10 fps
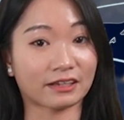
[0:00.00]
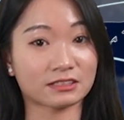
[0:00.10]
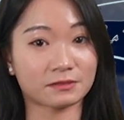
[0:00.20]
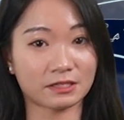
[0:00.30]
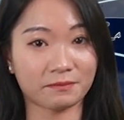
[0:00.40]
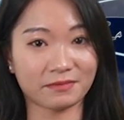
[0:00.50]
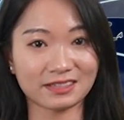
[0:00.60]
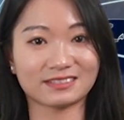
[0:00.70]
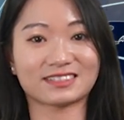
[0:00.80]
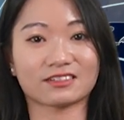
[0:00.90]

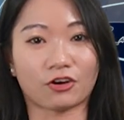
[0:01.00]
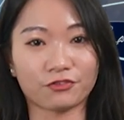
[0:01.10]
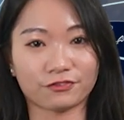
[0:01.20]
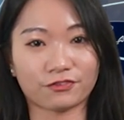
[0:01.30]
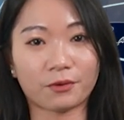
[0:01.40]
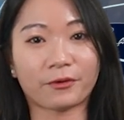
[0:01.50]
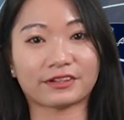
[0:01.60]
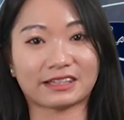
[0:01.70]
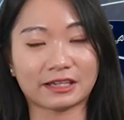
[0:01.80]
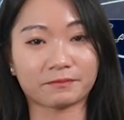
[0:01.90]
estimates of
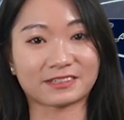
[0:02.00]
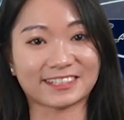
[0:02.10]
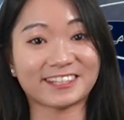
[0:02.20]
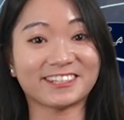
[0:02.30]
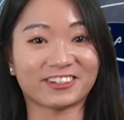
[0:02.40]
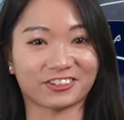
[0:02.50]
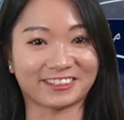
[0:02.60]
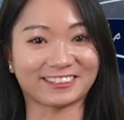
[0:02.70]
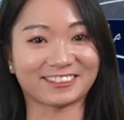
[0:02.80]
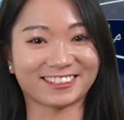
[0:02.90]
4.8%
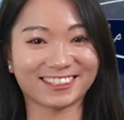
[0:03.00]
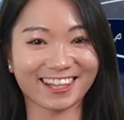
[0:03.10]
year-on-year.